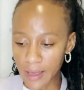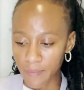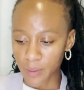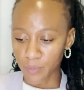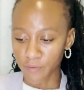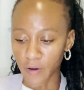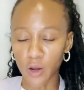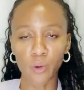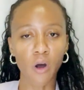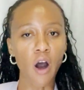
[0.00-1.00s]
people
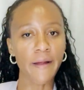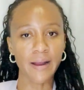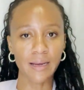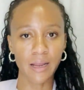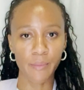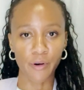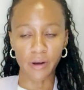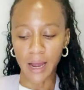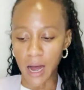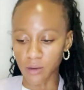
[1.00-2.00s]
follow on a demo
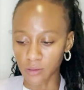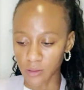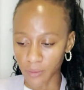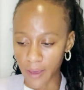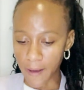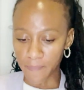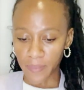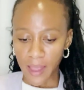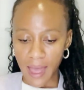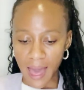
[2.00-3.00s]
account. Okay.
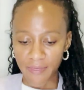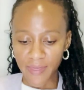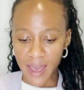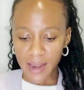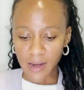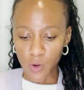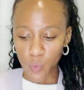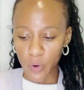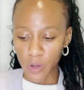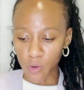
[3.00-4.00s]
And then
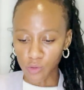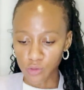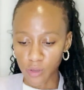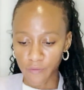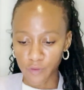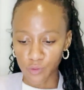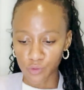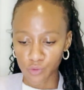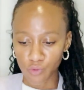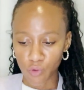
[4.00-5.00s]
we also, if you
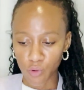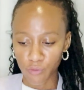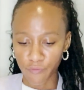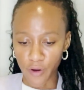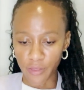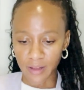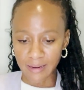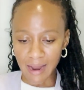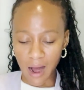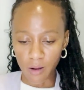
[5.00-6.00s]
scroll further
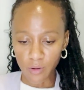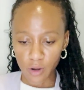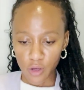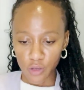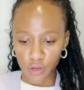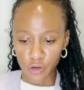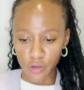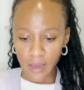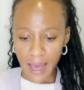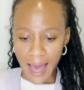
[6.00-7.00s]
down, you
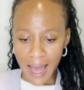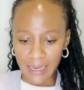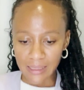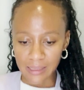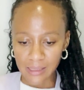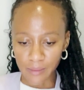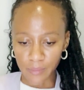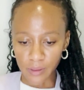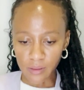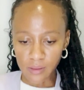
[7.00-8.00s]
look at
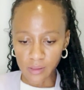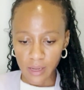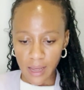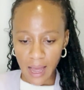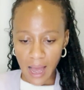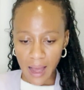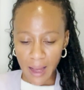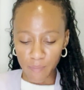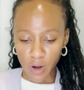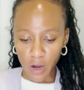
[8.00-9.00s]
symbols.
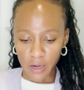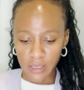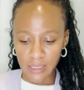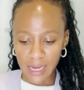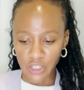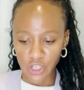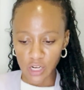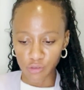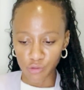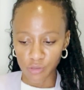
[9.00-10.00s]
I'm not going to touch
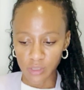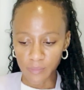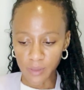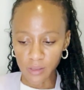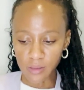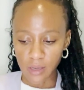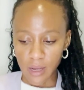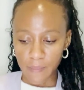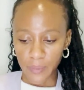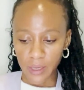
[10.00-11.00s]
into symbols
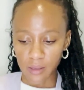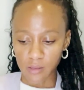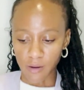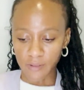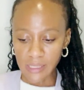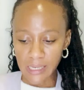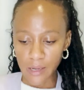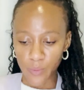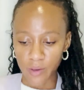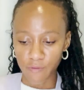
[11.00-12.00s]
because obviously
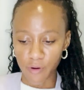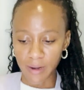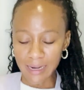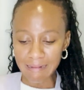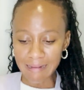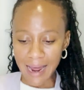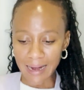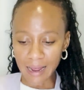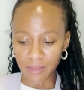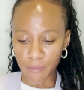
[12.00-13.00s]
we've already
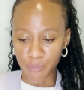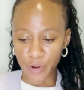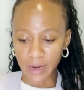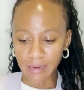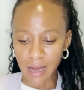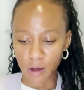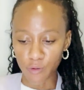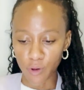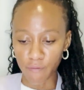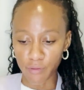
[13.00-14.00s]
done the
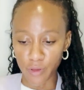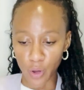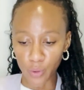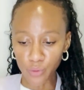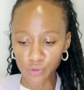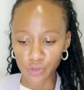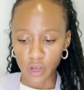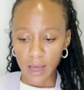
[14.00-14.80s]
breakdown of those.